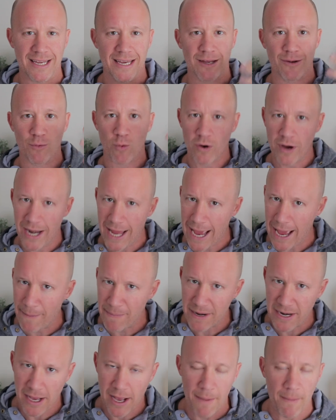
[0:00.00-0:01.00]
and what
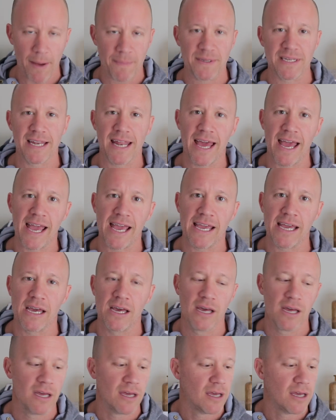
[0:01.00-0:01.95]
happened to come up today